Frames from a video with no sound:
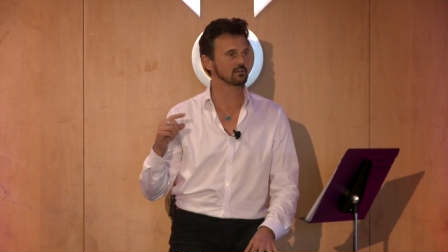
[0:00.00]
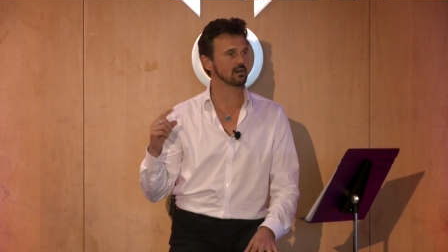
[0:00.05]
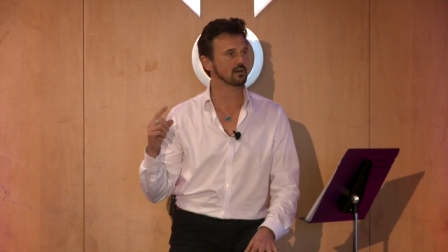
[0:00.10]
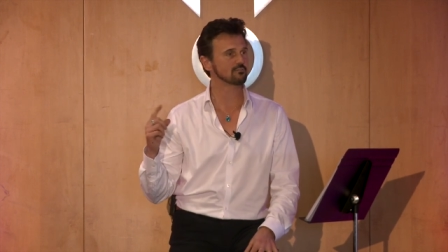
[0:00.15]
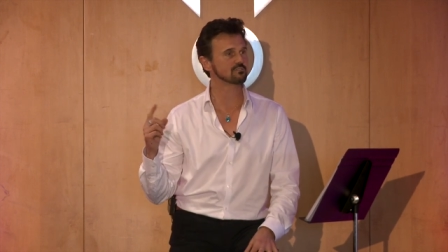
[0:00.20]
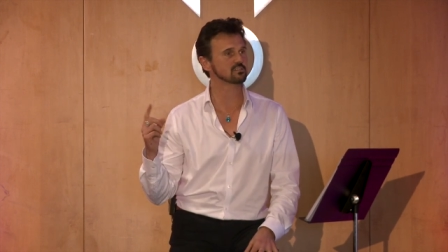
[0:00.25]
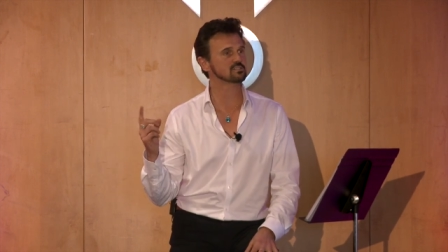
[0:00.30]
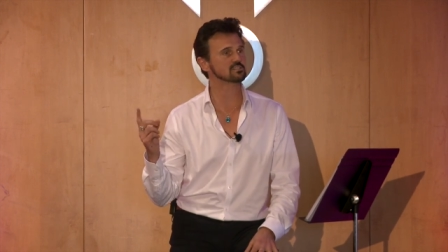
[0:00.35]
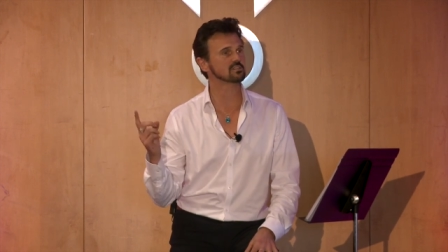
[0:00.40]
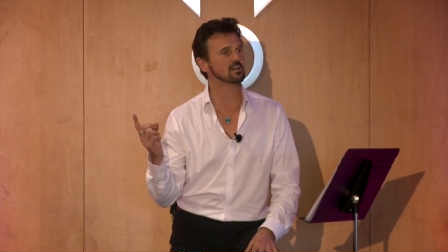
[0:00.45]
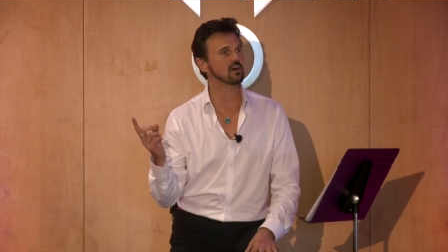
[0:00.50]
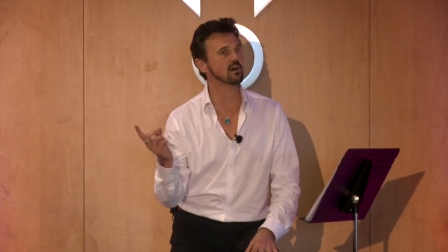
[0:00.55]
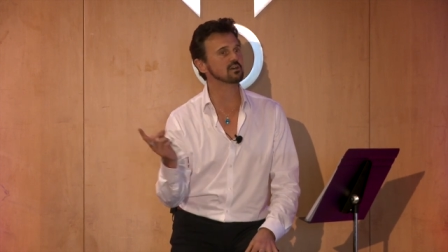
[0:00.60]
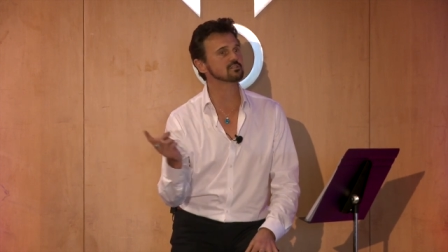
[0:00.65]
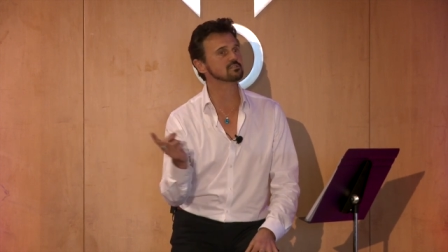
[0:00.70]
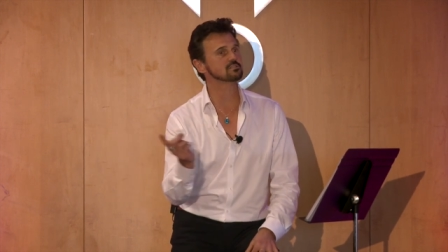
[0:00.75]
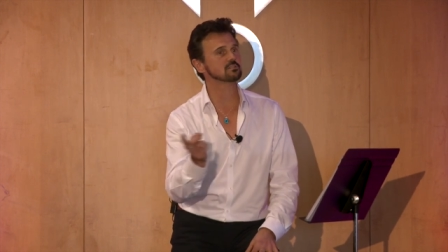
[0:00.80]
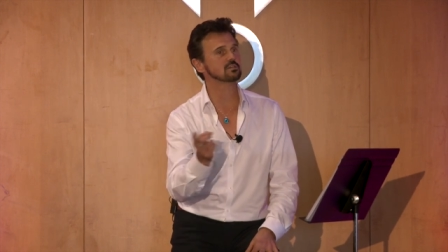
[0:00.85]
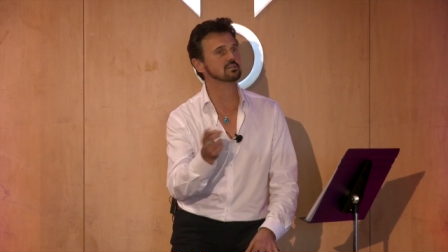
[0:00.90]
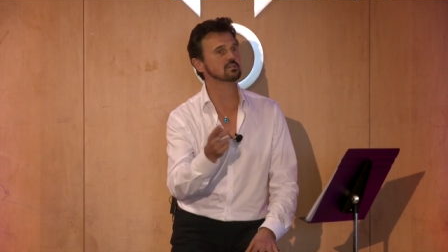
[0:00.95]
of this
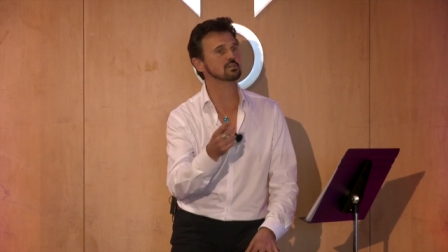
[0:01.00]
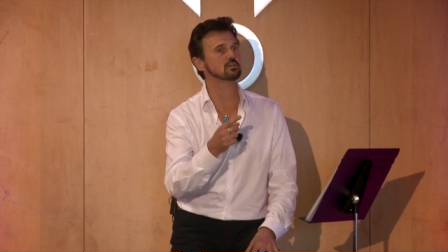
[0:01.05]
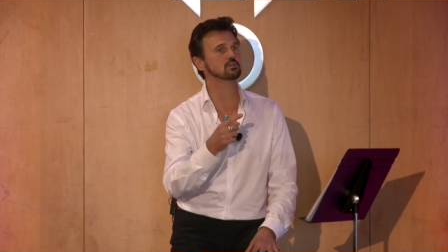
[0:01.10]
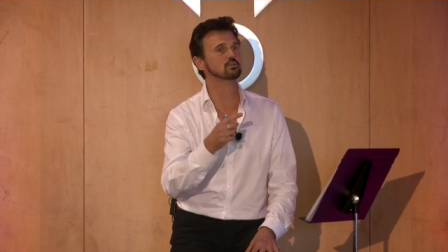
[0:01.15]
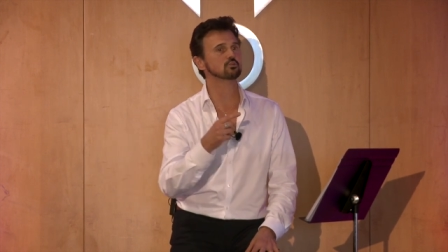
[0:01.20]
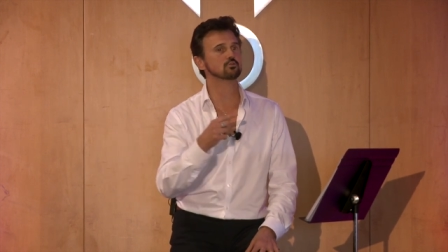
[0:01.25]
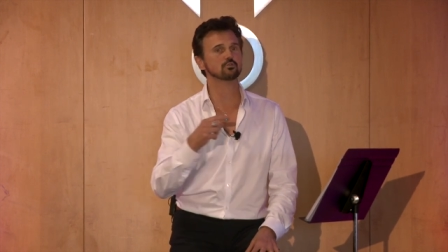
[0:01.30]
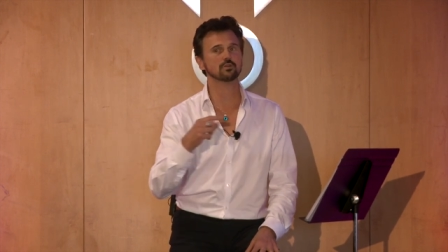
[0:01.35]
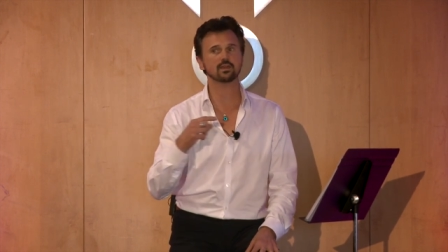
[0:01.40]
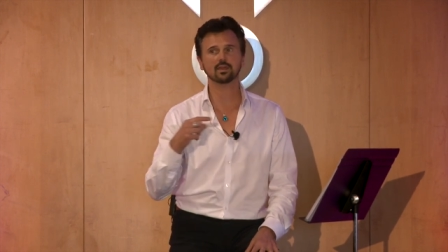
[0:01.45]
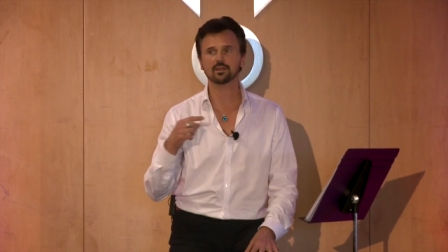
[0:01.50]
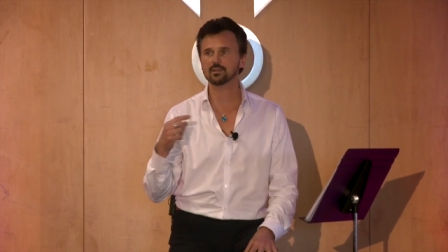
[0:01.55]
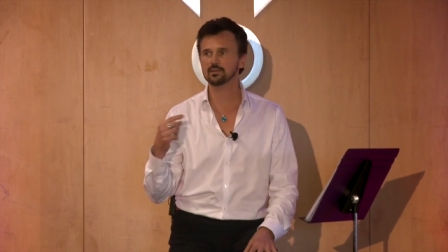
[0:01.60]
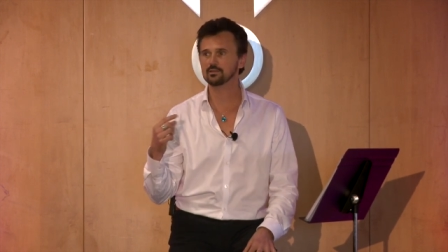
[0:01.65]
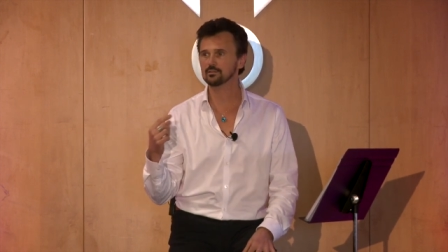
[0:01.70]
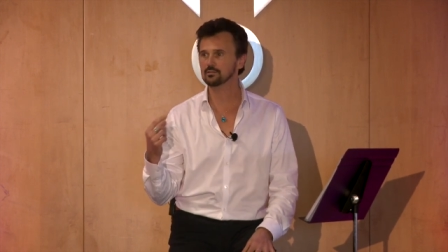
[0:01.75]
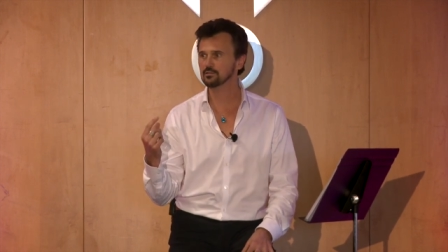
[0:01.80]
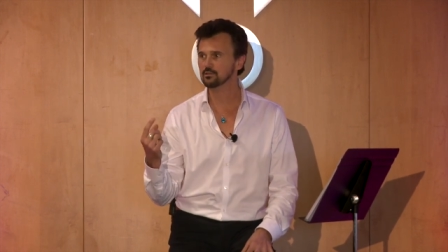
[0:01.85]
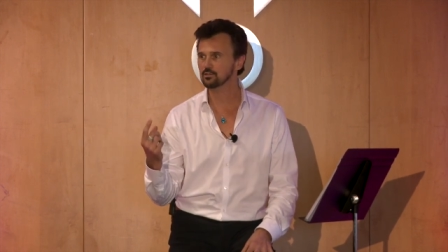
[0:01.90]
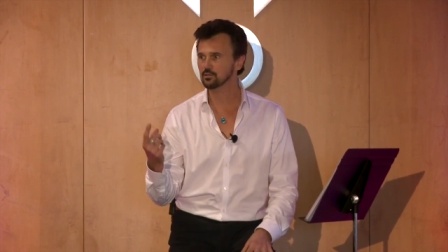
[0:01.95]
constantly
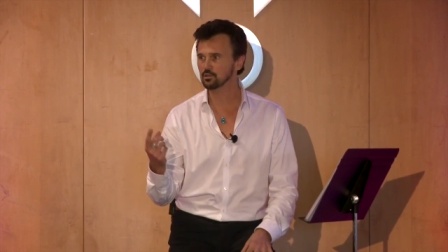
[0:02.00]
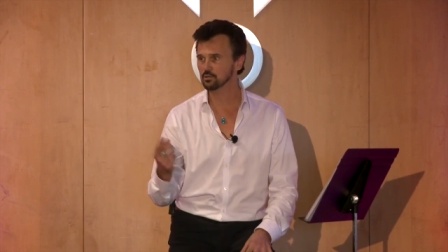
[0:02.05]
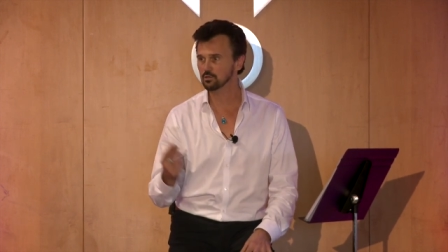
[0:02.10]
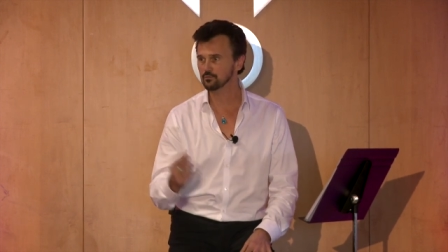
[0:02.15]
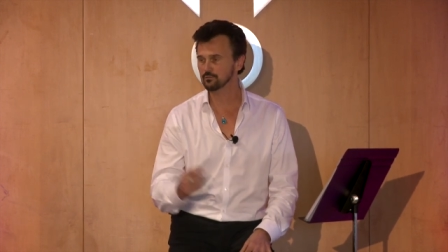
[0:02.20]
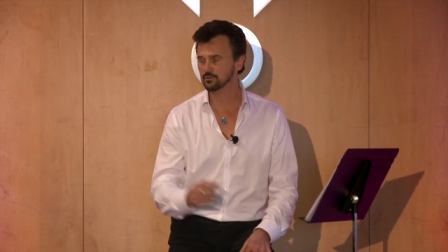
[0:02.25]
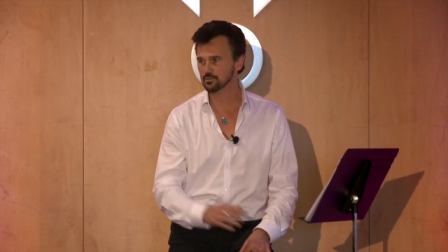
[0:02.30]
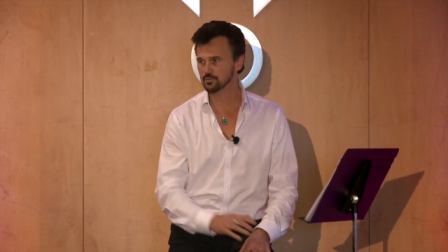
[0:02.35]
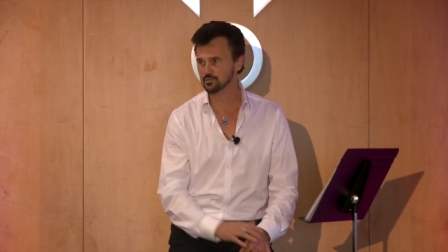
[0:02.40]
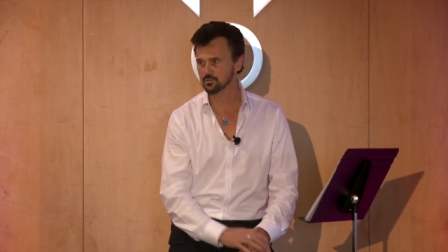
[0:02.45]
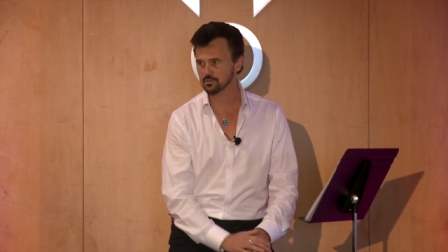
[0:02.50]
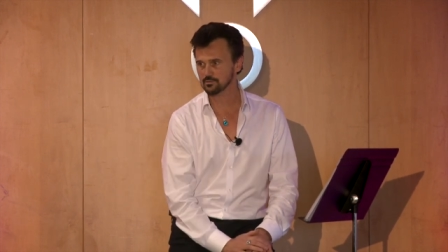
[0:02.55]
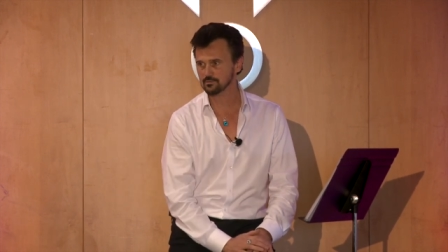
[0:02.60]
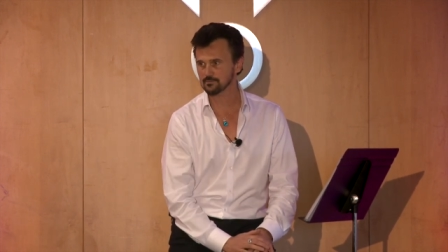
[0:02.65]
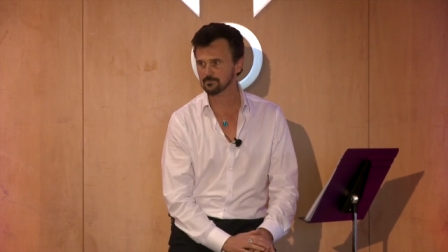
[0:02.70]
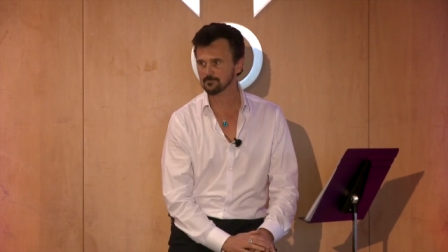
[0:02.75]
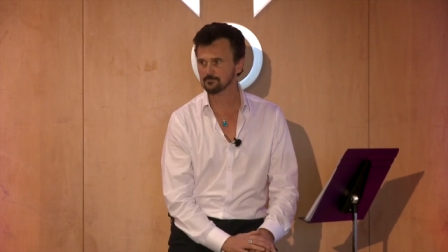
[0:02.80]
creating universe.